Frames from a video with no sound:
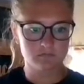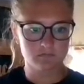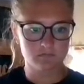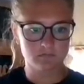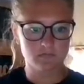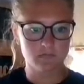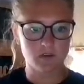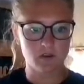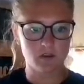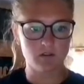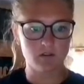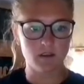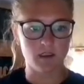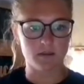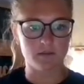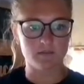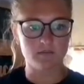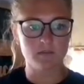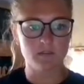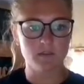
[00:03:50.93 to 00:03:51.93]
Okay.
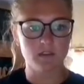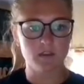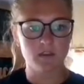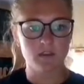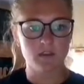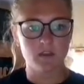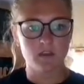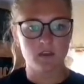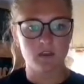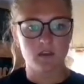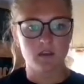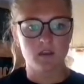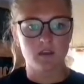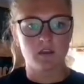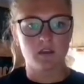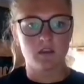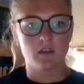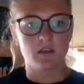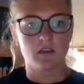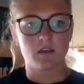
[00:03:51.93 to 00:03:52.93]

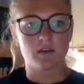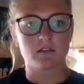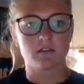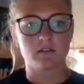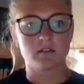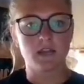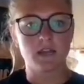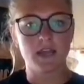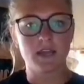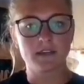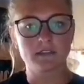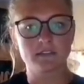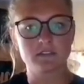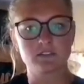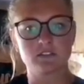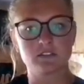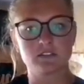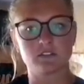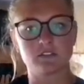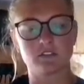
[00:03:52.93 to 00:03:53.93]
Next,
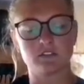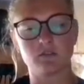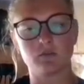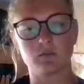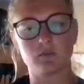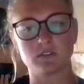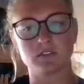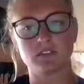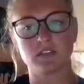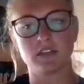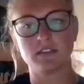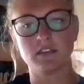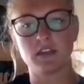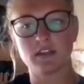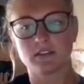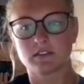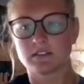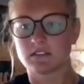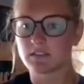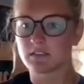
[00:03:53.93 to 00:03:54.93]
you will set that
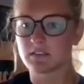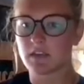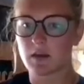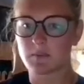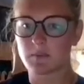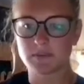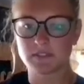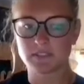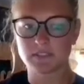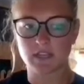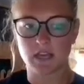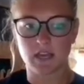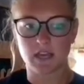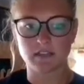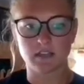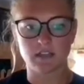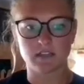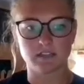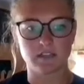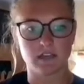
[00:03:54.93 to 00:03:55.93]
cup aside,
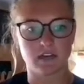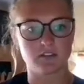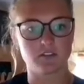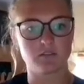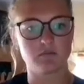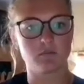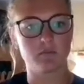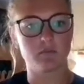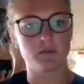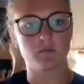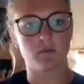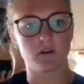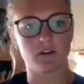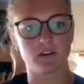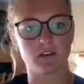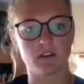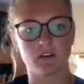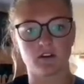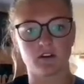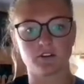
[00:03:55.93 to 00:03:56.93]
and now you will be
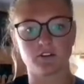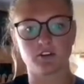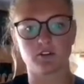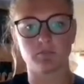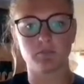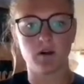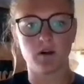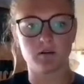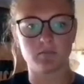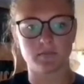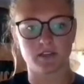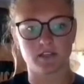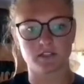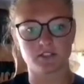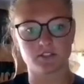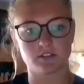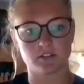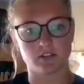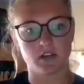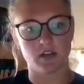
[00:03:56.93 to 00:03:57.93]
working on your ball
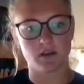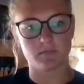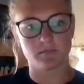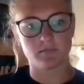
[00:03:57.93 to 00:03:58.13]
mixture cup.